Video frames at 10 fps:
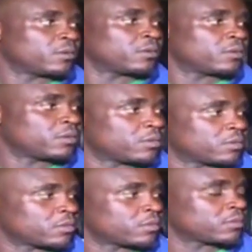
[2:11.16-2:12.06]
you because they
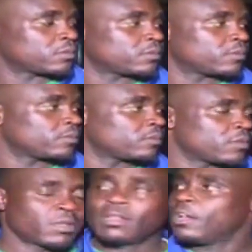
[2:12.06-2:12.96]
have released your fellow
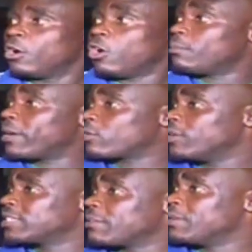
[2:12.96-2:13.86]
colleagues? All my
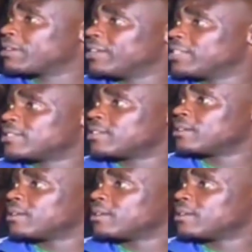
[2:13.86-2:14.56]
colleagues have been released.